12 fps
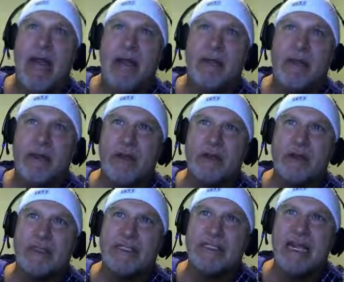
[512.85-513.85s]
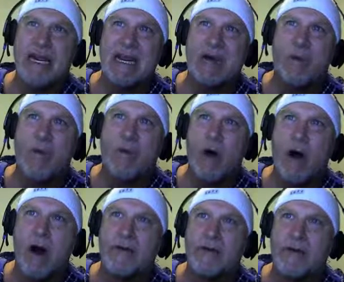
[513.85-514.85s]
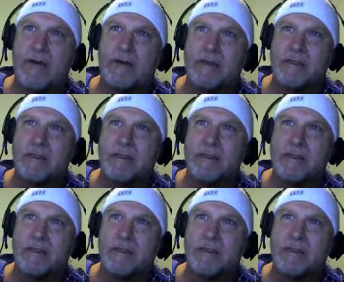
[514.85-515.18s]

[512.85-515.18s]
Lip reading: and then you'll see water.